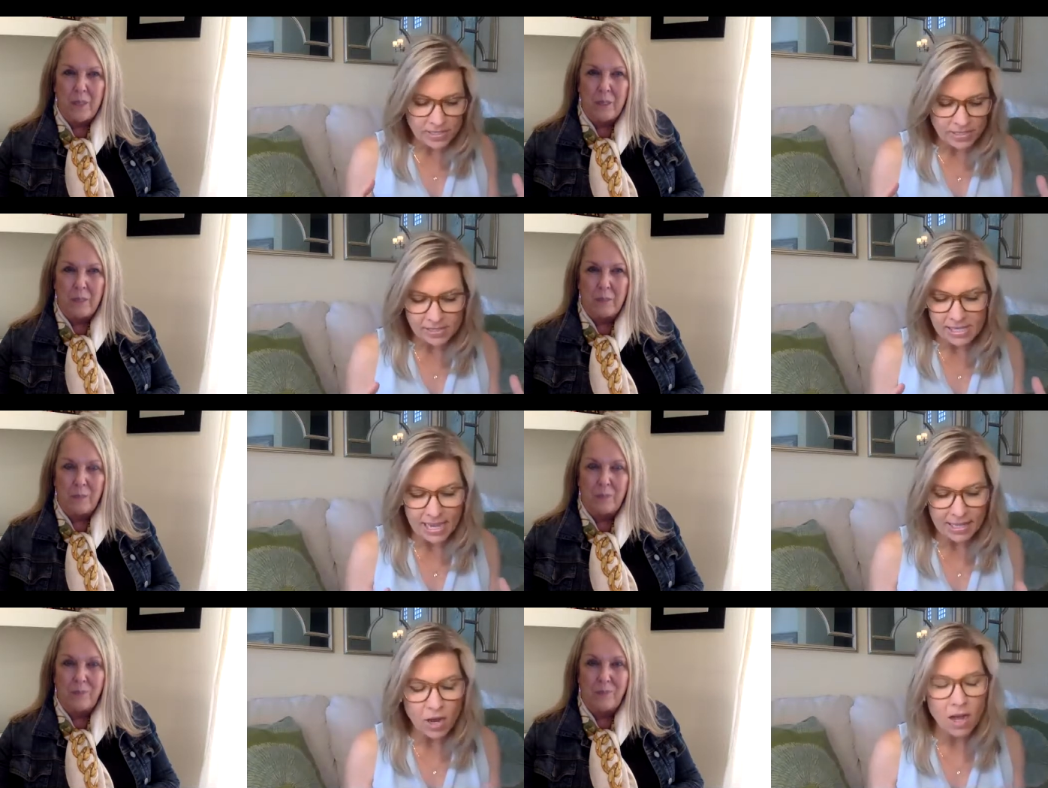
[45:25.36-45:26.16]
Speaker 1: we
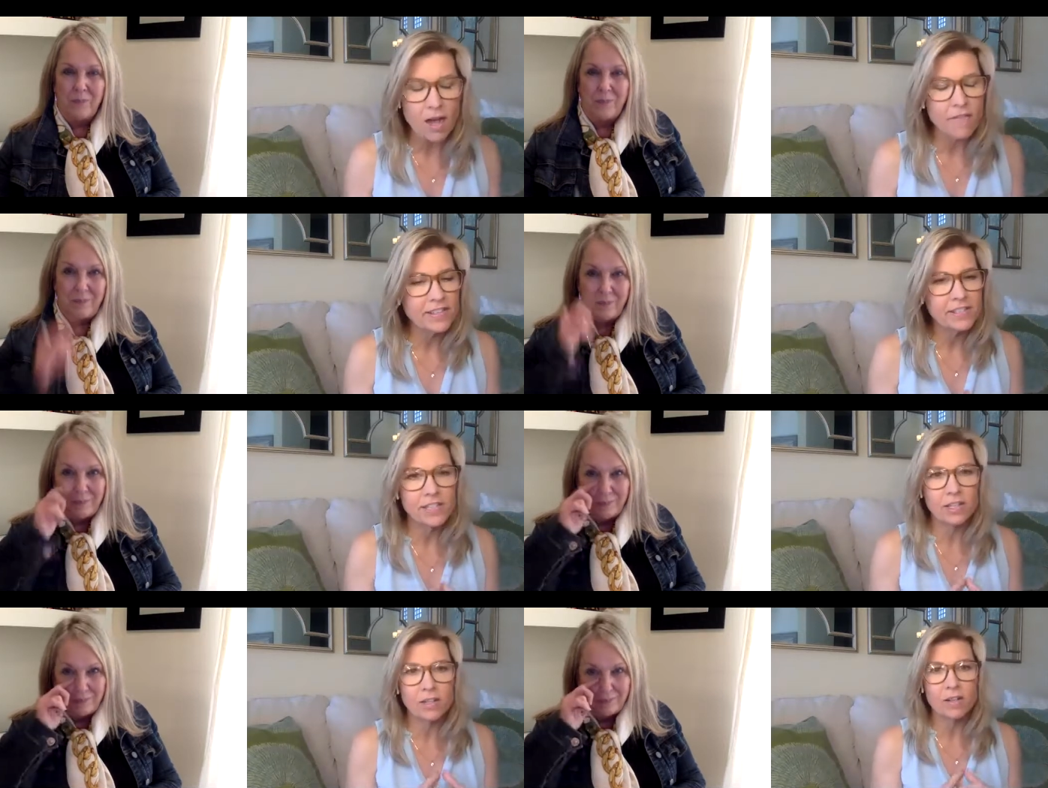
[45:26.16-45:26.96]
sign off
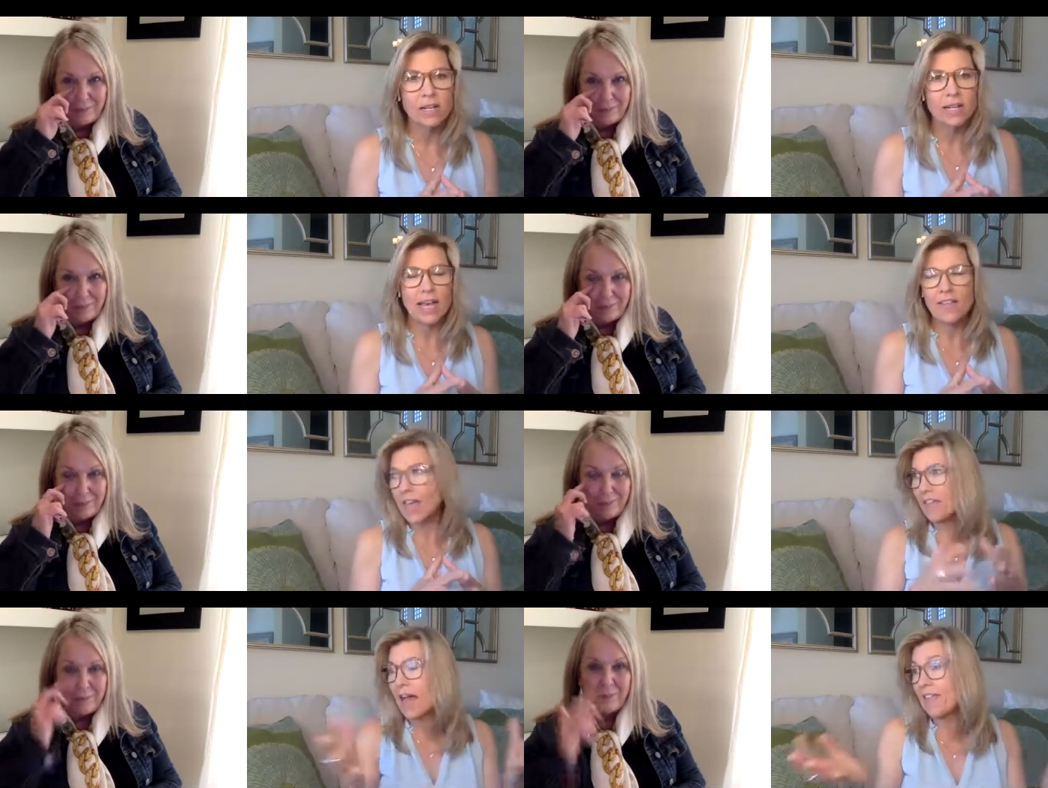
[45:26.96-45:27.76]
is there
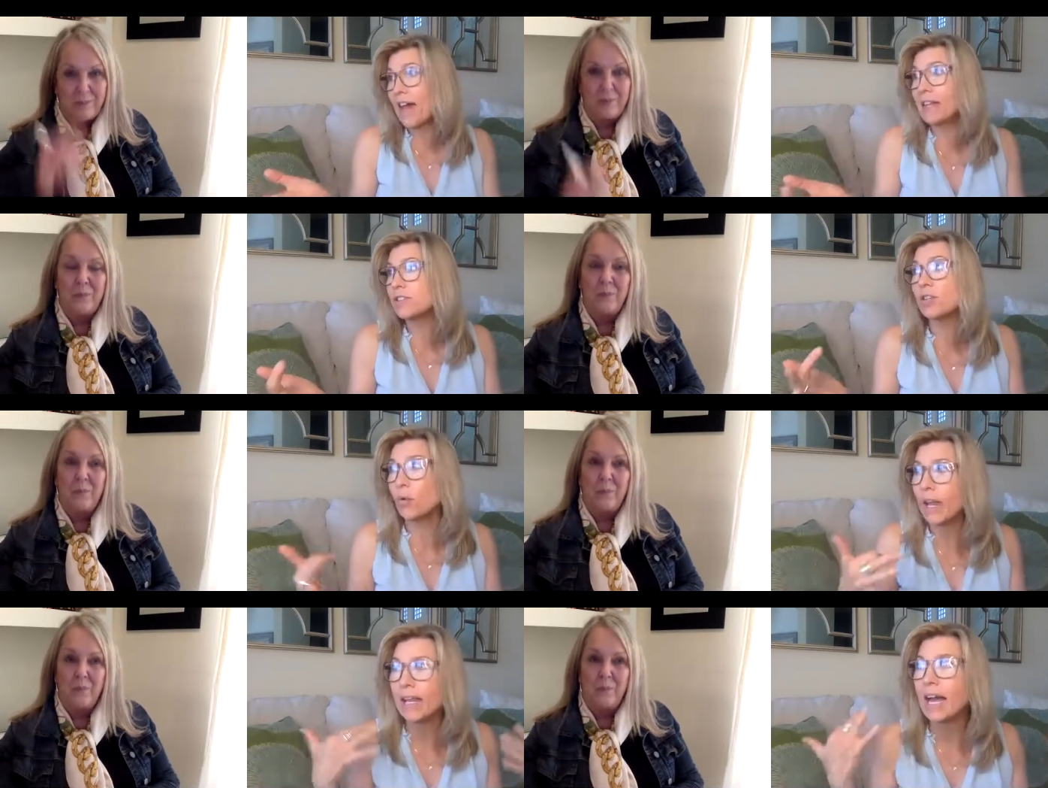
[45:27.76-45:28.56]
and, and, and that is a
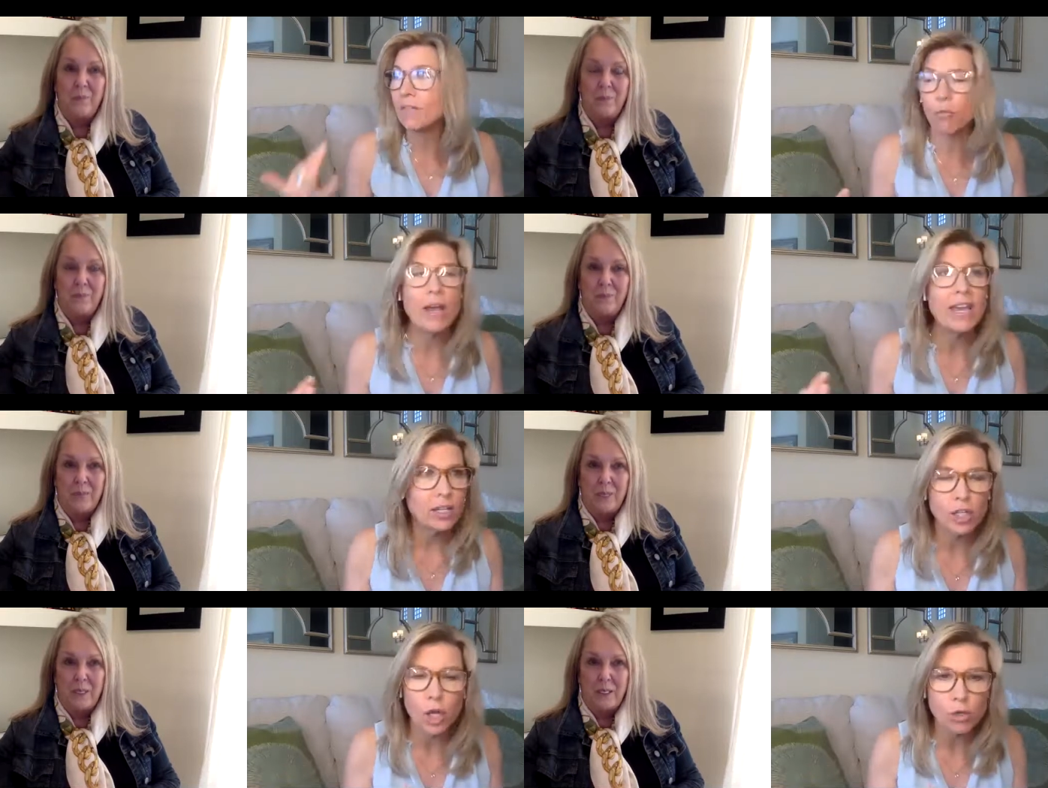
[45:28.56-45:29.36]
great kind of way
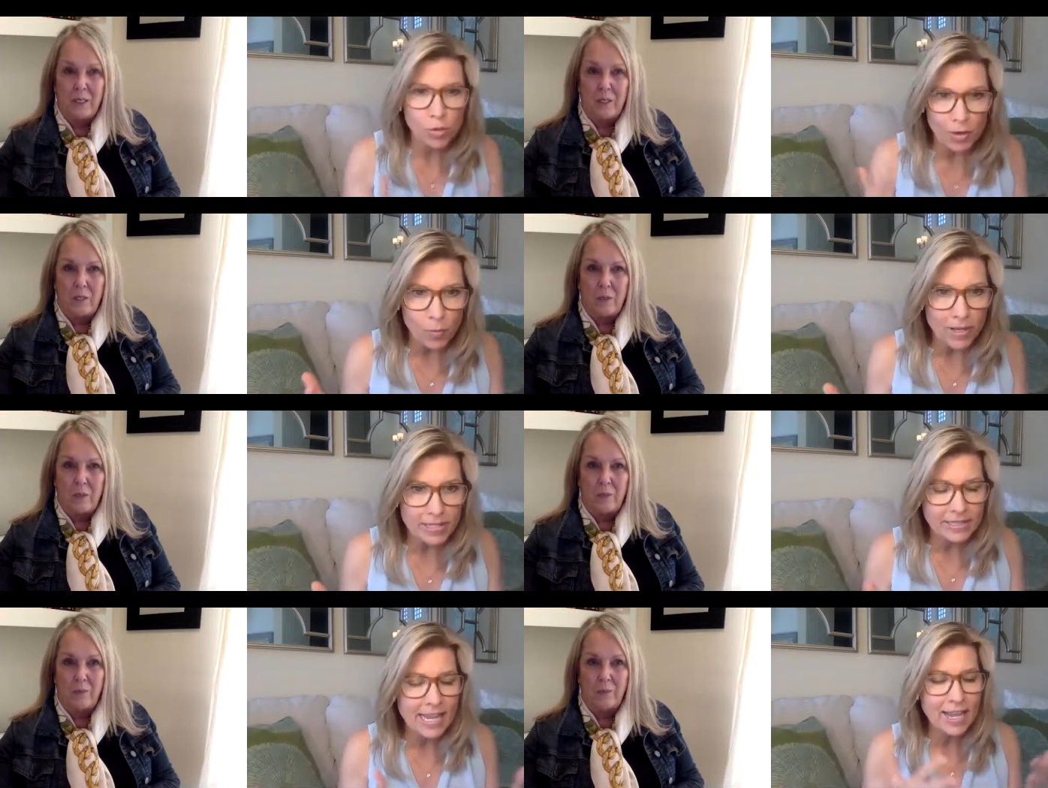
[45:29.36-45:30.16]
to close so i don't
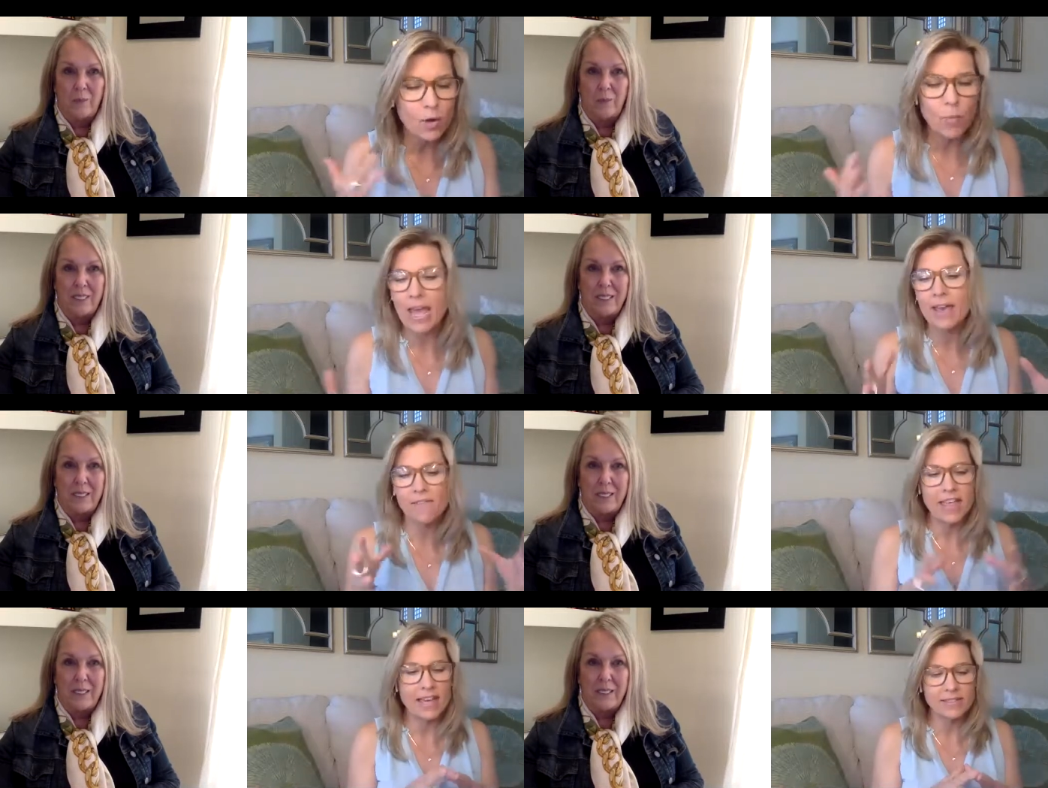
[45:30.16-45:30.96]
want to take away
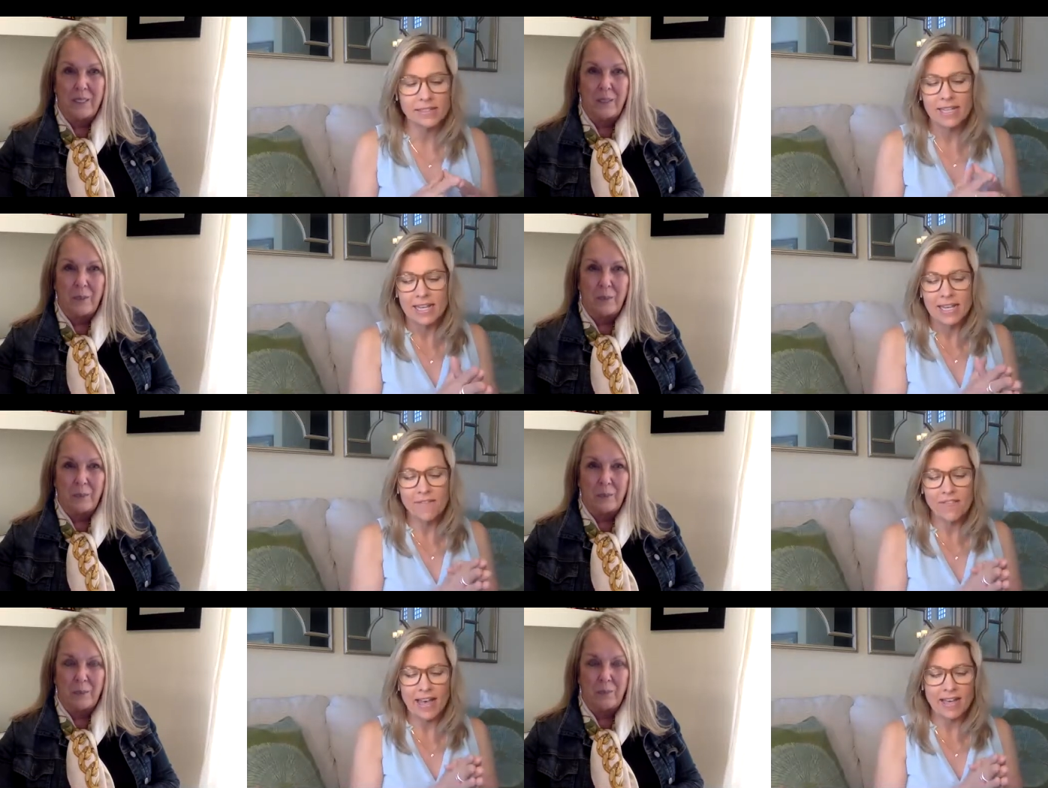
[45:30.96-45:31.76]
if that's
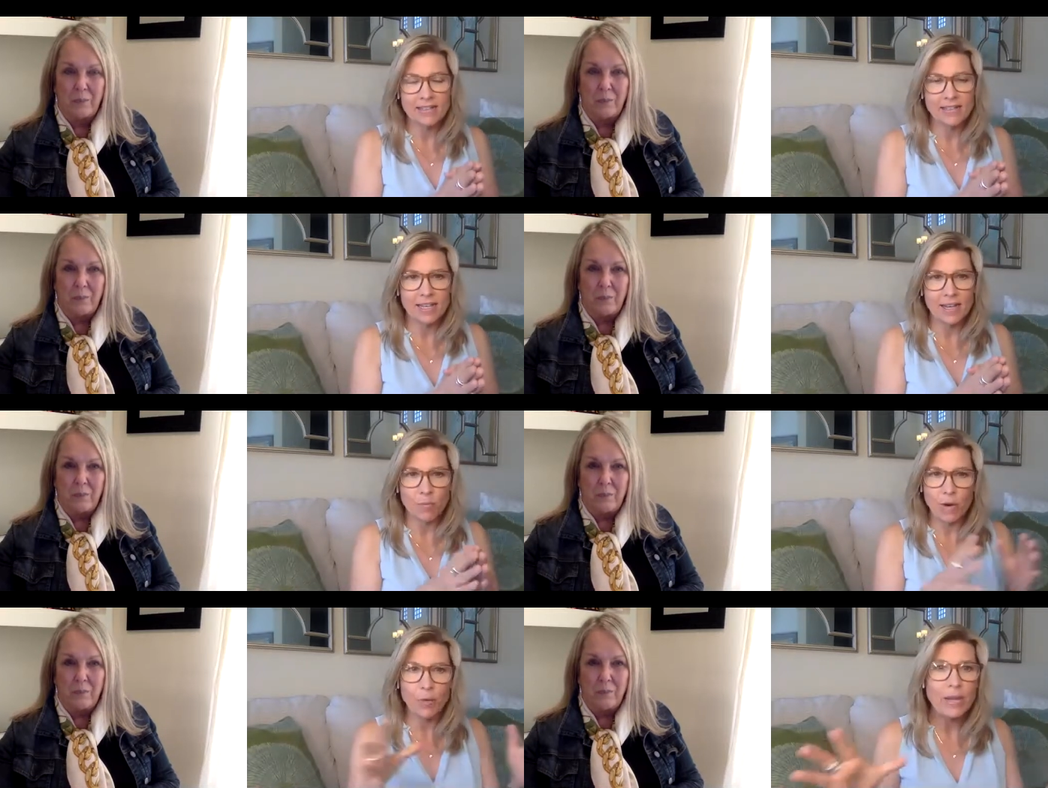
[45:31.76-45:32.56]
if that's
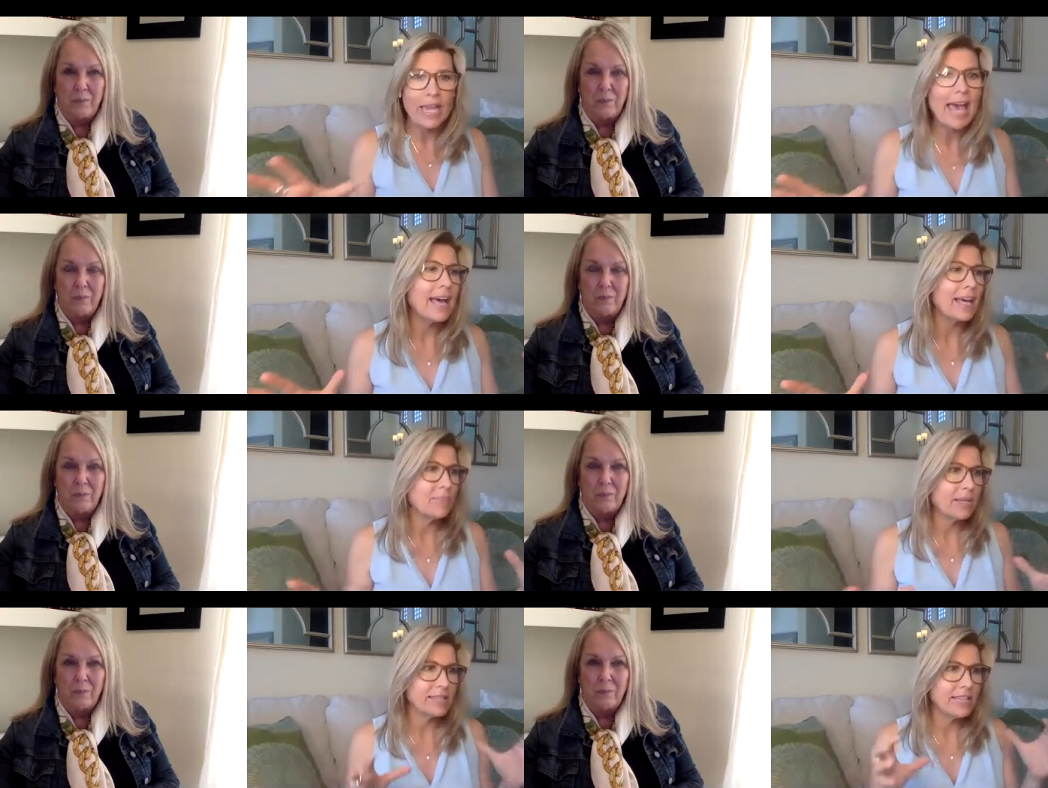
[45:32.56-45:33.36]
uh, where we
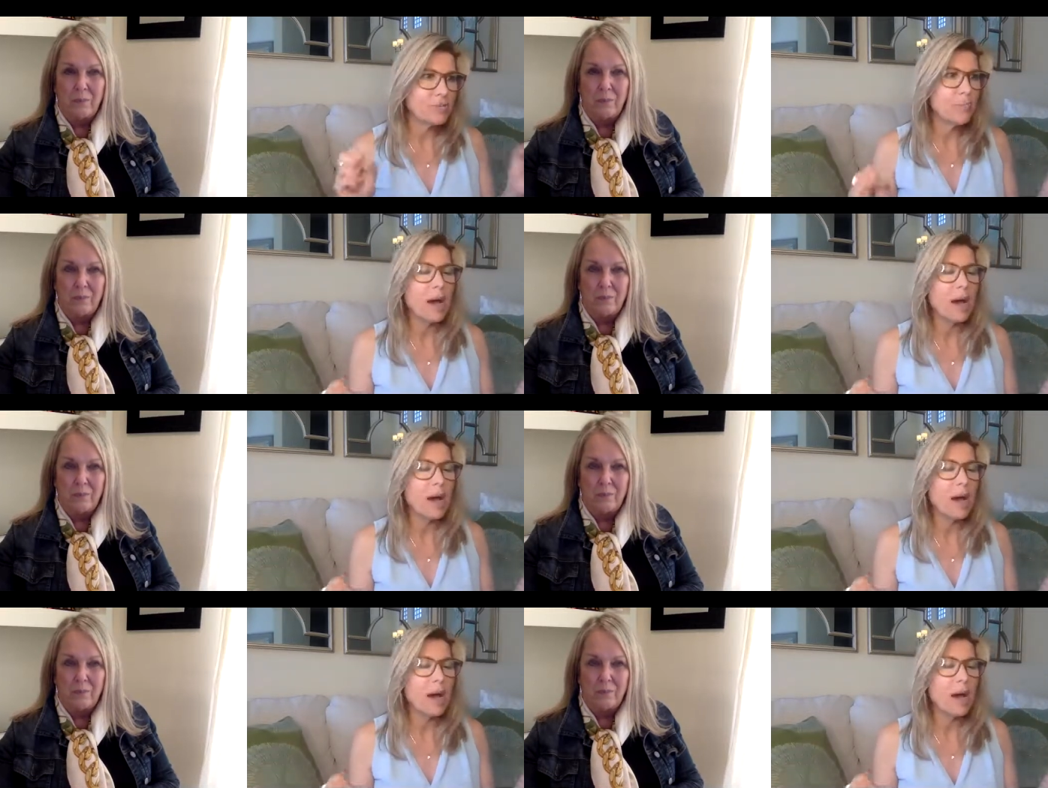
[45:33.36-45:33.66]
end because that's